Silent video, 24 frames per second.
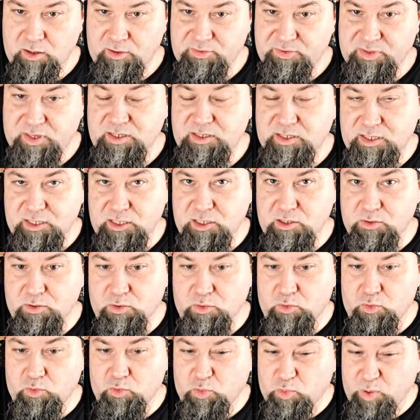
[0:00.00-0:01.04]
This lets
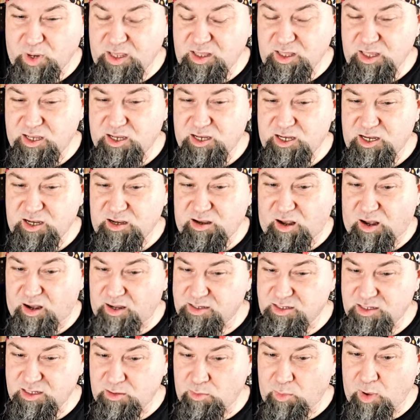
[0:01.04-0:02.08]
you really
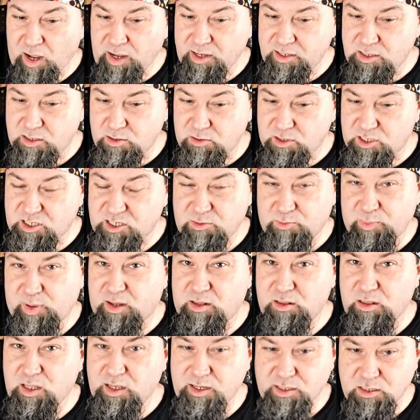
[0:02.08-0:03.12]
customize your
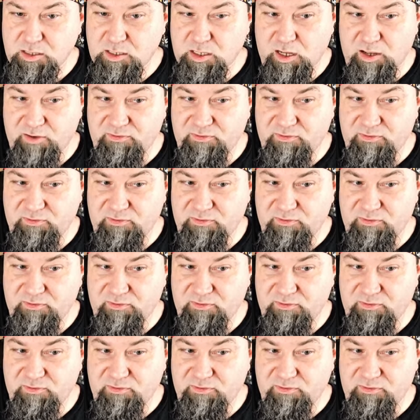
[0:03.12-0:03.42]
spell list